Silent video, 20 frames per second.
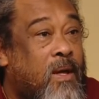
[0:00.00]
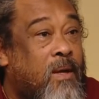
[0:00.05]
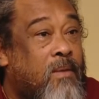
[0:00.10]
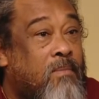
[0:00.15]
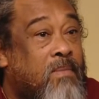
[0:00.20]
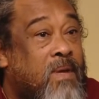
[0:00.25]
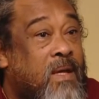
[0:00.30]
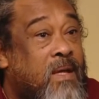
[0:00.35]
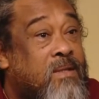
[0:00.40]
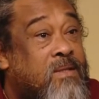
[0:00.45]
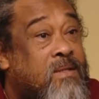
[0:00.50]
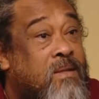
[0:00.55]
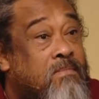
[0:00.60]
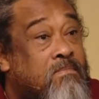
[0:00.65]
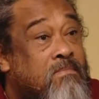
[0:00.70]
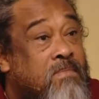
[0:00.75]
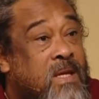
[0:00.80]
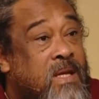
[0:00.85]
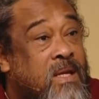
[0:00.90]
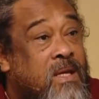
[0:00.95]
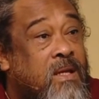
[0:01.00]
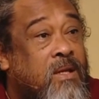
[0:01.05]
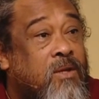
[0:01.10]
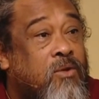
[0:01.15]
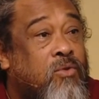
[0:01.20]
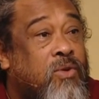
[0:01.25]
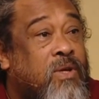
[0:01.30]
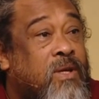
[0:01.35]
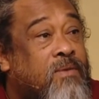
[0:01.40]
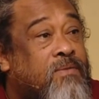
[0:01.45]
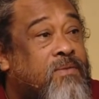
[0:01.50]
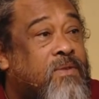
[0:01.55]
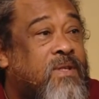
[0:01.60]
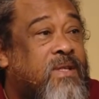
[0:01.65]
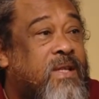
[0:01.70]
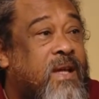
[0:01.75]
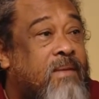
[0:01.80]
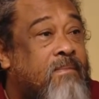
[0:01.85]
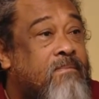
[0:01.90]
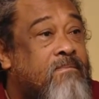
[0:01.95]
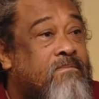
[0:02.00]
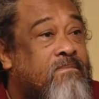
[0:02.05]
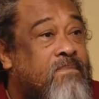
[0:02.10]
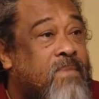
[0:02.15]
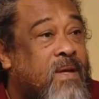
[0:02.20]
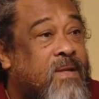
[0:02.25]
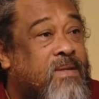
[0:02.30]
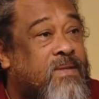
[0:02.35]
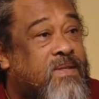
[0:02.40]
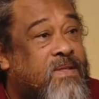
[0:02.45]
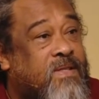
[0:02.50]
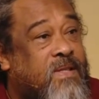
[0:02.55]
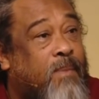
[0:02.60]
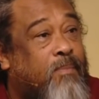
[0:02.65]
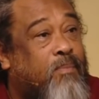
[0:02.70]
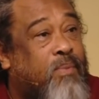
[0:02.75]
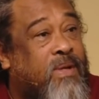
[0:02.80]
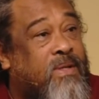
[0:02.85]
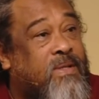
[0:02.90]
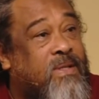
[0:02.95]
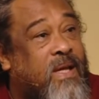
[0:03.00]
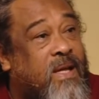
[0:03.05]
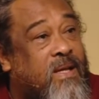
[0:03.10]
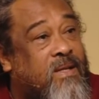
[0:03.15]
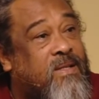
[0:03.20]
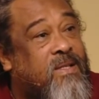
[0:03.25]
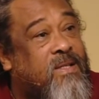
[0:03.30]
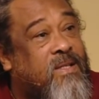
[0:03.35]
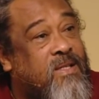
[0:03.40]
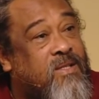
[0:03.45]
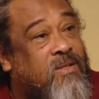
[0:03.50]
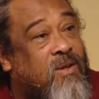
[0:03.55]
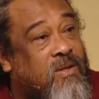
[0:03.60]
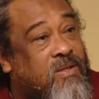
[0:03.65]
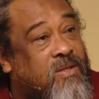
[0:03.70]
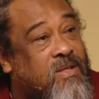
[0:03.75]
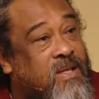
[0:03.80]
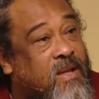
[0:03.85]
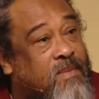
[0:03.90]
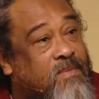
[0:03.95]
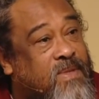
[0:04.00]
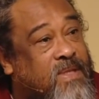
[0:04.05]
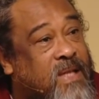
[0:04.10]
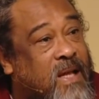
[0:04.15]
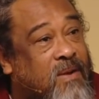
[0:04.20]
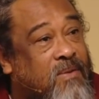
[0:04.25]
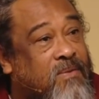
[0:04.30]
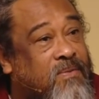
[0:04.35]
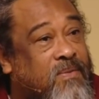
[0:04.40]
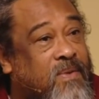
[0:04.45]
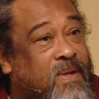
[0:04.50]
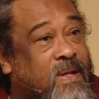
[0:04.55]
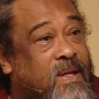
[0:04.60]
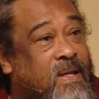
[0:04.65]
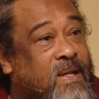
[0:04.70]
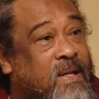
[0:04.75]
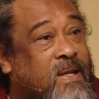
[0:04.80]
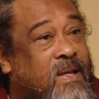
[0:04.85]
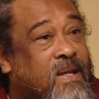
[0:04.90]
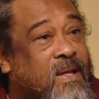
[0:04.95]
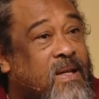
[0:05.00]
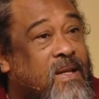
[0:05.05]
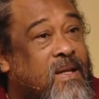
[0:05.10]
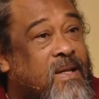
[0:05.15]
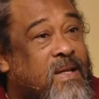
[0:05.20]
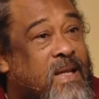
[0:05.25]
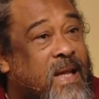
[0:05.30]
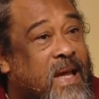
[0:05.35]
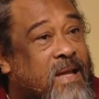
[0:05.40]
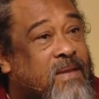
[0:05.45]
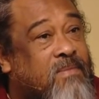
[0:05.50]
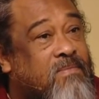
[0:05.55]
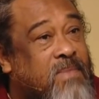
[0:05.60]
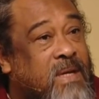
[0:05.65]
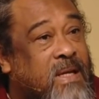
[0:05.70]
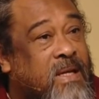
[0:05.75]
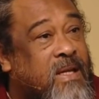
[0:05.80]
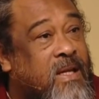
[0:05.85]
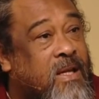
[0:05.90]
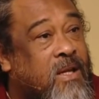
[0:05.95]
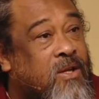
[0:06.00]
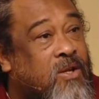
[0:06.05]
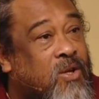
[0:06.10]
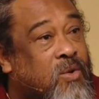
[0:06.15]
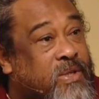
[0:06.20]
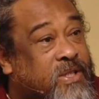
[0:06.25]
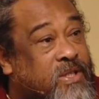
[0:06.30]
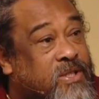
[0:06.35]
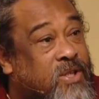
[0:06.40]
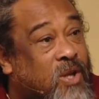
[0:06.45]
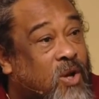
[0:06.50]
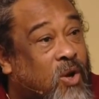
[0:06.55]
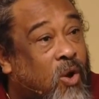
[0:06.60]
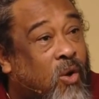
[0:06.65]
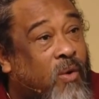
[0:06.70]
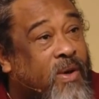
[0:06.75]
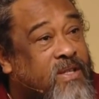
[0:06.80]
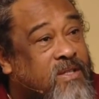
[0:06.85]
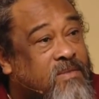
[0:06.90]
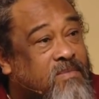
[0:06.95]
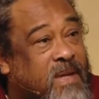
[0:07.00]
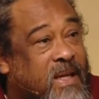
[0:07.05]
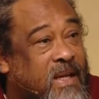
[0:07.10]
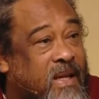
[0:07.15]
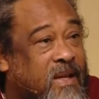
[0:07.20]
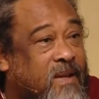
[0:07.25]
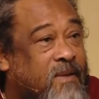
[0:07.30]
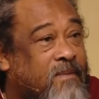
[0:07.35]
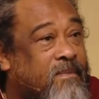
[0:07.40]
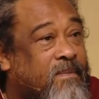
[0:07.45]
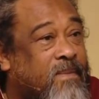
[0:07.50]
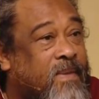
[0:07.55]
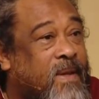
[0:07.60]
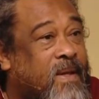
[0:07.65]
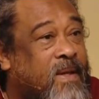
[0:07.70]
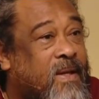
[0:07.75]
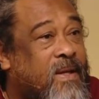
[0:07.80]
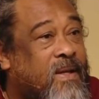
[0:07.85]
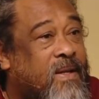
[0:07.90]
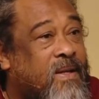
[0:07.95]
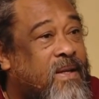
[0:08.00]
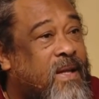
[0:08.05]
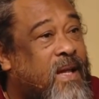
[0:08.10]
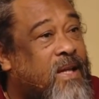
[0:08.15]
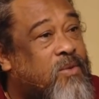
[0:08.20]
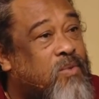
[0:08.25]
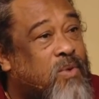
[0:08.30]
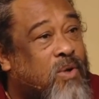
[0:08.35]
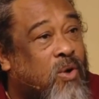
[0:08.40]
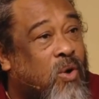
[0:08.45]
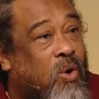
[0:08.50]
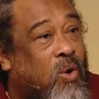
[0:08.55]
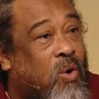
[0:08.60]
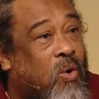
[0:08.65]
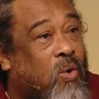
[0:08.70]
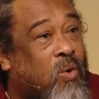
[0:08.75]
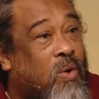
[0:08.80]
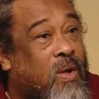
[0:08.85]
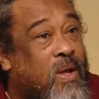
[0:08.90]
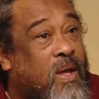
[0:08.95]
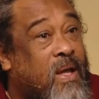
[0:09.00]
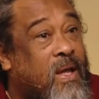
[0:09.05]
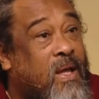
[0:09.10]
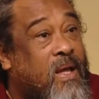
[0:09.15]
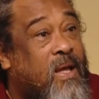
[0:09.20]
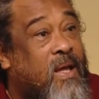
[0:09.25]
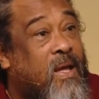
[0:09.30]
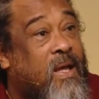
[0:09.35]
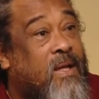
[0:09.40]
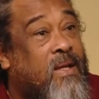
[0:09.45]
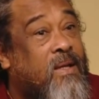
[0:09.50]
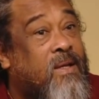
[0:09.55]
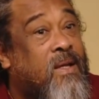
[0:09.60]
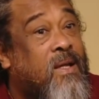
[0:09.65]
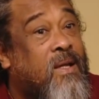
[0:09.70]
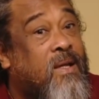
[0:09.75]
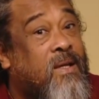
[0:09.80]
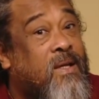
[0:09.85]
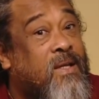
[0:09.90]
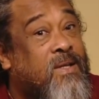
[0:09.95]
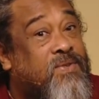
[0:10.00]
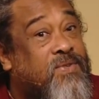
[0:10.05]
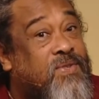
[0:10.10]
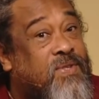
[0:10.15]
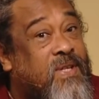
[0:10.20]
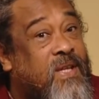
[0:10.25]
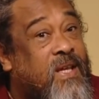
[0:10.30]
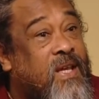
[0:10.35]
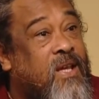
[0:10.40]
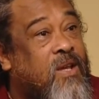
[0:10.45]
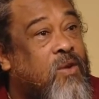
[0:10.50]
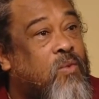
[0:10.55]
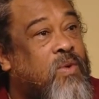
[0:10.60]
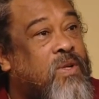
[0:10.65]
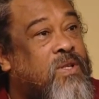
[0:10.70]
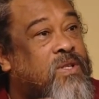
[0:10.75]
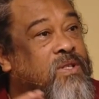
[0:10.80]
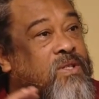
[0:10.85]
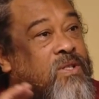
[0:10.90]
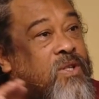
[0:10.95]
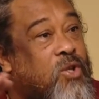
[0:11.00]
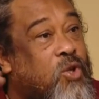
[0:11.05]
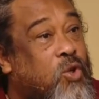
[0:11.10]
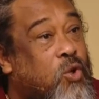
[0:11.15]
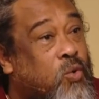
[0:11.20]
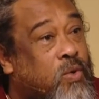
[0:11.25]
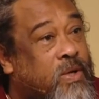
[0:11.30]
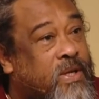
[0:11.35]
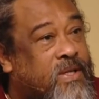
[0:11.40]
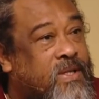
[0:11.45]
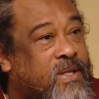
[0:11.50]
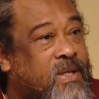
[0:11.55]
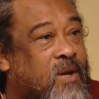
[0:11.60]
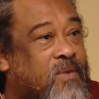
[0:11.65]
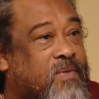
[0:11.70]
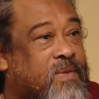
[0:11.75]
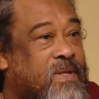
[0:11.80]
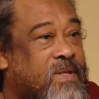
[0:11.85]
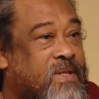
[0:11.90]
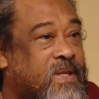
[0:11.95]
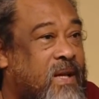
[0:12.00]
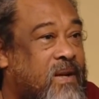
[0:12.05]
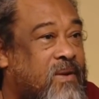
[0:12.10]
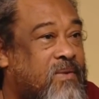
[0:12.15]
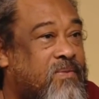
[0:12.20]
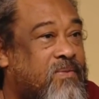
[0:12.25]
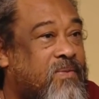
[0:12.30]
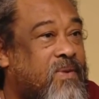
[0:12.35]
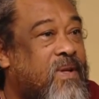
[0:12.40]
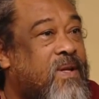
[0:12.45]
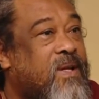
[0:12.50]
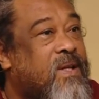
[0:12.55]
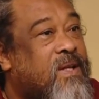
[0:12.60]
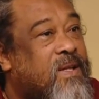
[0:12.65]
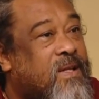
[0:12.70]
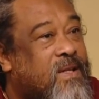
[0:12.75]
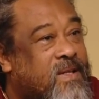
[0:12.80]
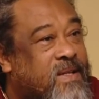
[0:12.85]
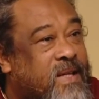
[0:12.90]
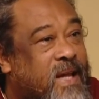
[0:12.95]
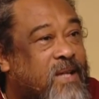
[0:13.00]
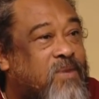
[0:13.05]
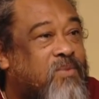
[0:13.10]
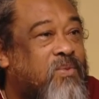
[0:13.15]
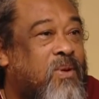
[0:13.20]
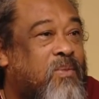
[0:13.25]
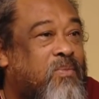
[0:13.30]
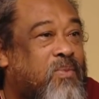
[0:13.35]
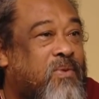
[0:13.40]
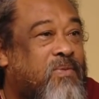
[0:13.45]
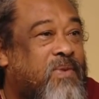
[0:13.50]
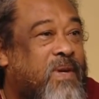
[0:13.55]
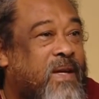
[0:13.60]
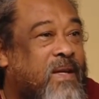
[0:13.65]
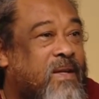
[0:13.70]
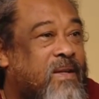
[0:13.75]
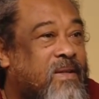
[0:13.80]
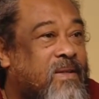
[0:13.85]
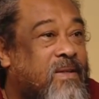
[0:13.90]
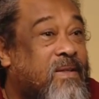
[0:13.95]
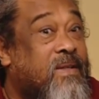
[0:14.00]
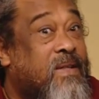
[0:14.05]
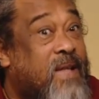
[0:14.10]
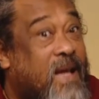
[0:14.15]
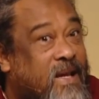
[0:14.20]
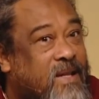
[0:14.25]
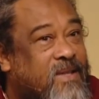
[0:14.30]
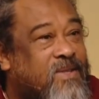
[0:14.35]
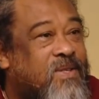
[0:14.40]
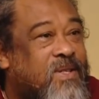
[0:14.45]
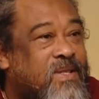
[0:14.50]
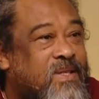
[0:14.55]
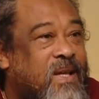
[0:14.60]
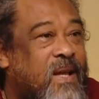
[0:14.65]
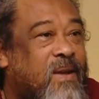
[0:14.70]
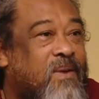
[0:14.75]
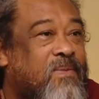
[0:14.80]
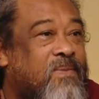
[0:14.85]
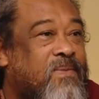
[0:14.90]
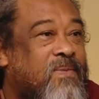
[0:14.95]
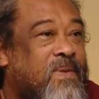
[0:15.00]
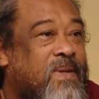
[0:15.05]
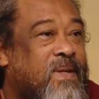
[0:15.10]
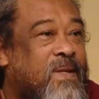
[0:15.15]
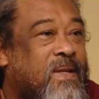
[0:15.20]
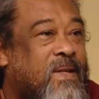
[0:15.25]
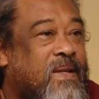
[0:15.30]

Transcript: It means the meaning you give to them as separate entities unto themselves. That meaning, which is the lowest meaning, that will go, and the seeing, which is the unity of the self, that will prevail. That is the self.